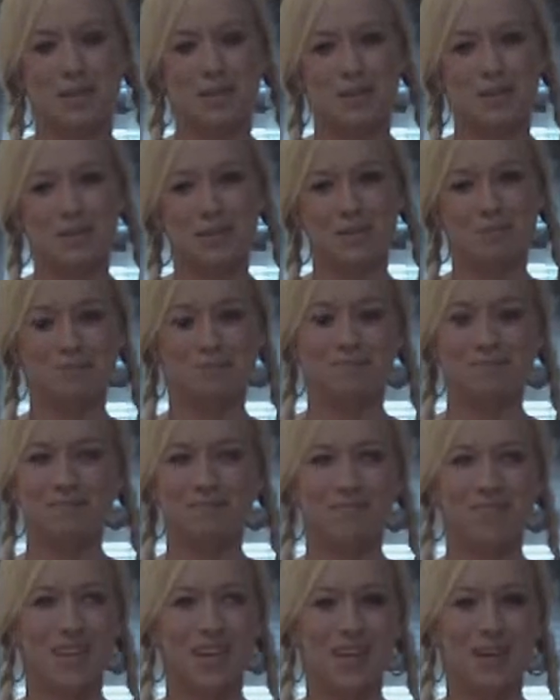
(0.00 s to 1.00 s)
meals.
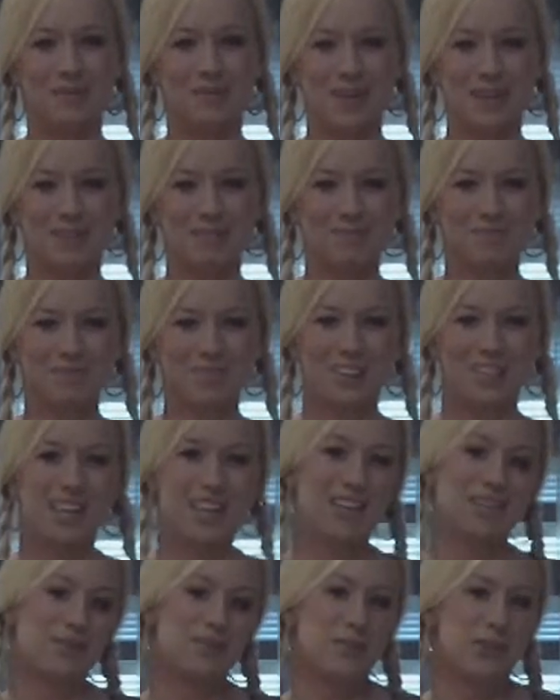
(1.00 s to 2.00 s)
Anyway,
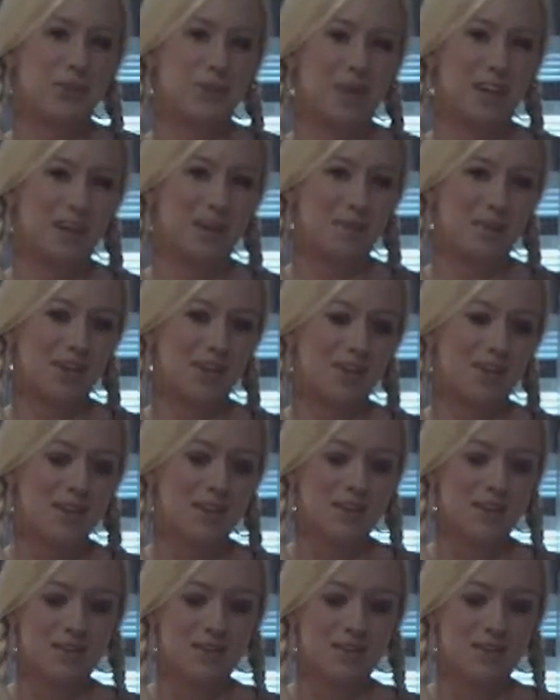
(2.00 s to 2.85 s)
thanks for joining me.